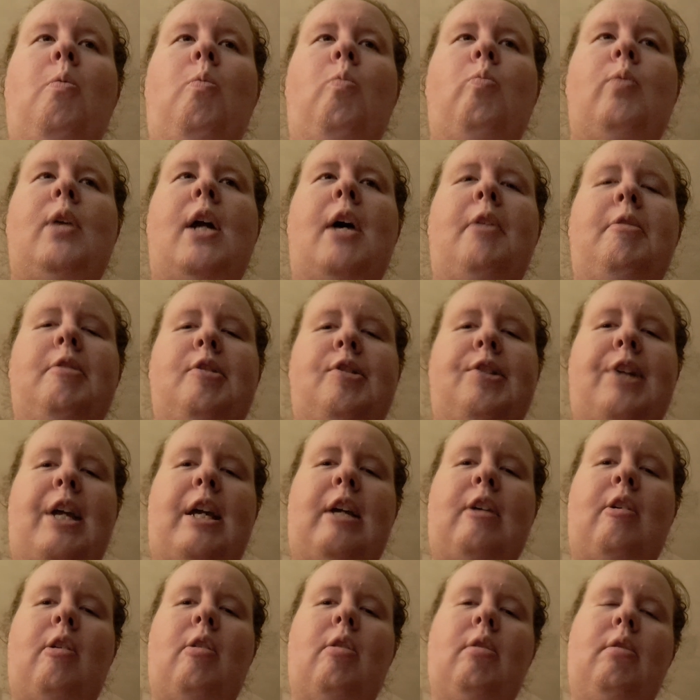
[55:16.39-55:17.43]
when I was
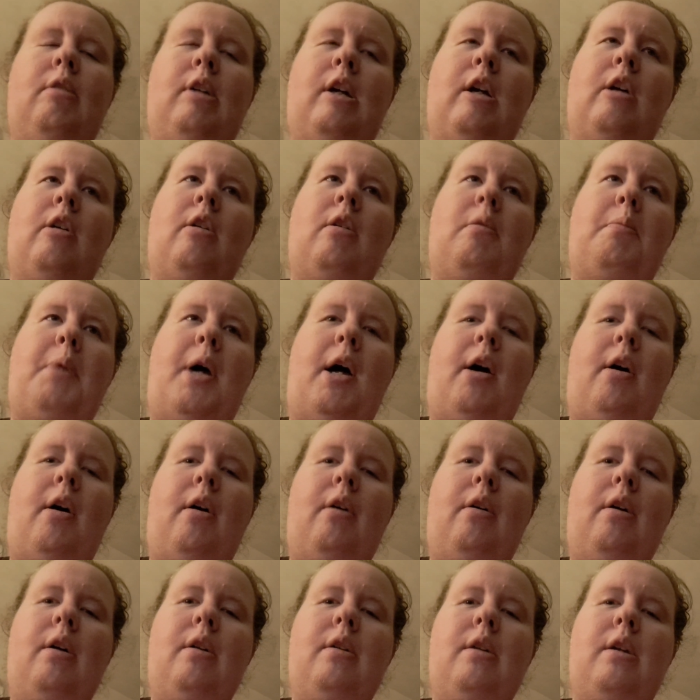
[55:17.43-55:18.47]
saying earlier
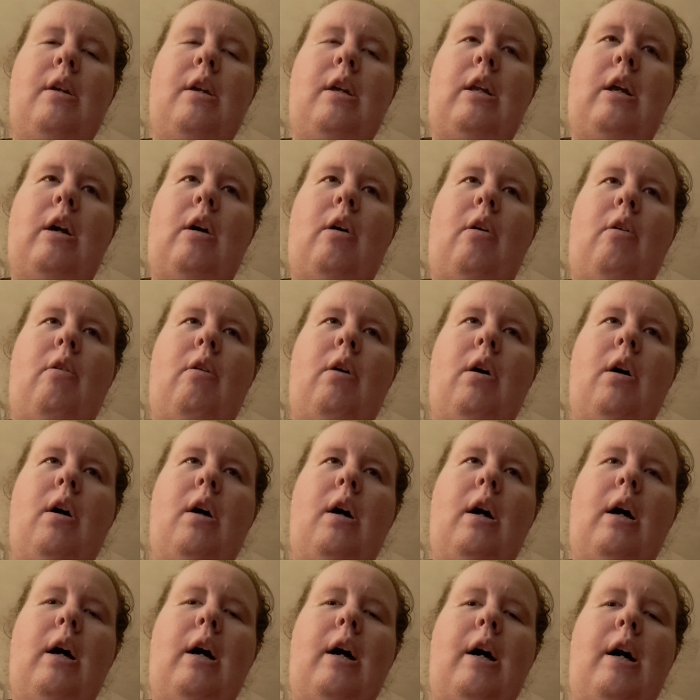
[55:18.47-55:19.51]
about, you know,
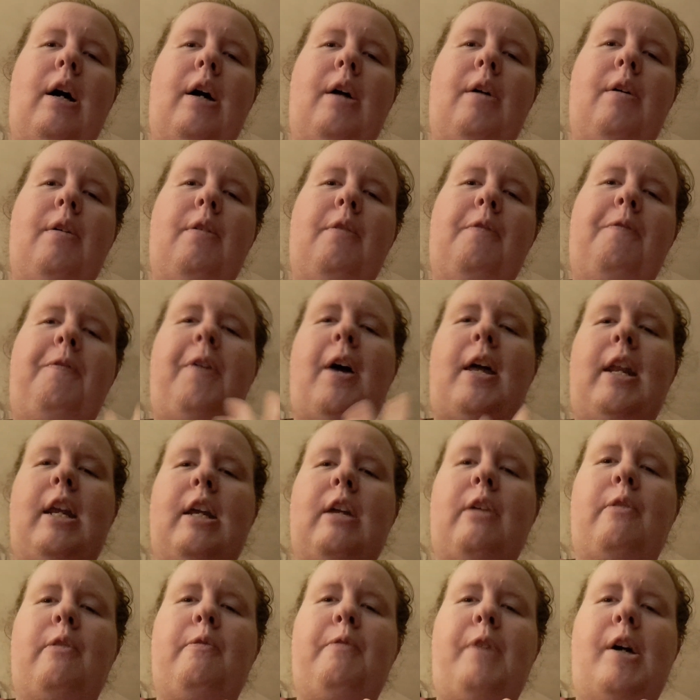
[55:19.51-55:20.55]
uh,
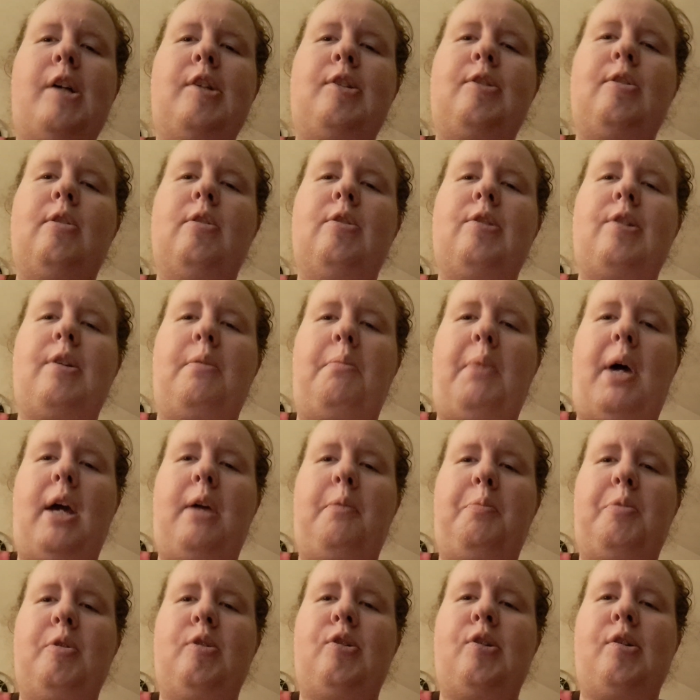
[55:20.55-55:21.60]
finding investors in
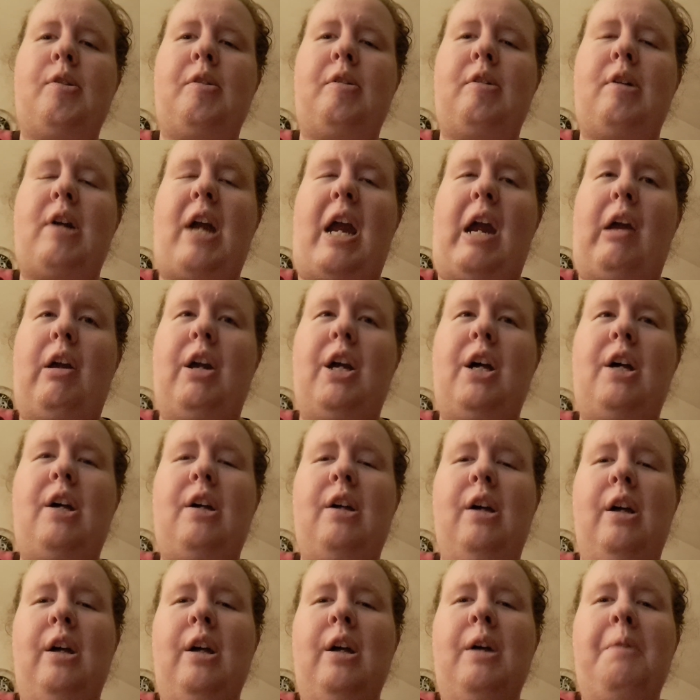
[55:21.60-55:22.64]
my particular area,